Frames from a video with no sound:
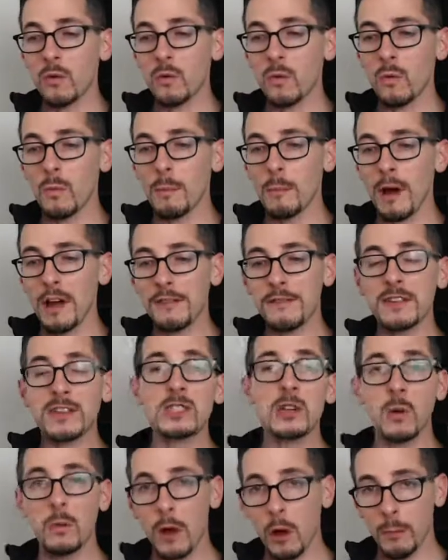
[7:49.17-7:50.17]
my
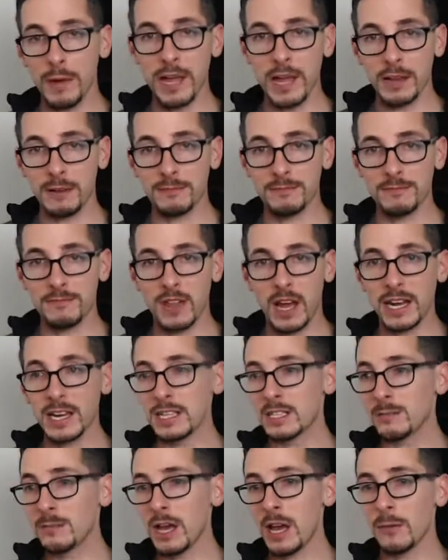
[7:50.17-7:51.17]
physical well-being. I
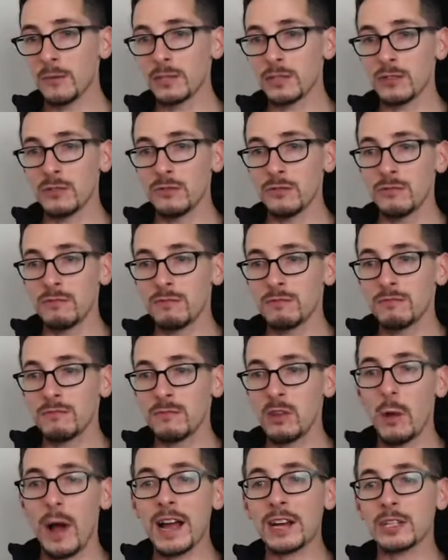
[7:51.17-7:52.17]
need to be able to,
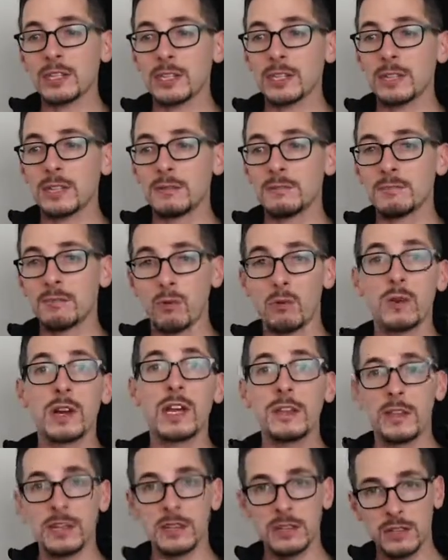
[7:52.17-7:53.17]
actually
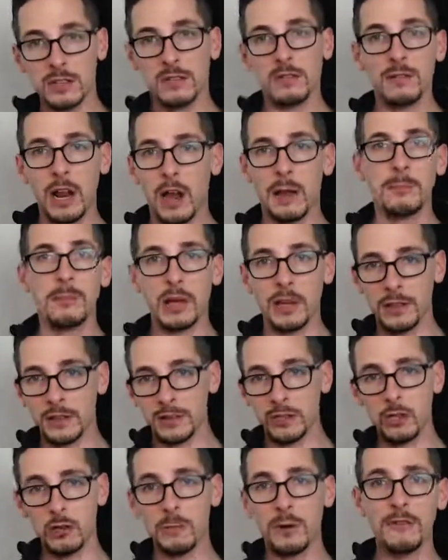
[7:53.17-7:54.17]
breathe into, I play the
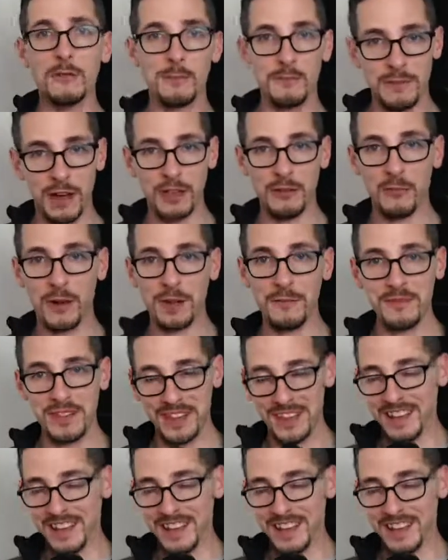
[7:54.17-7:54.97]
tuba, by the way.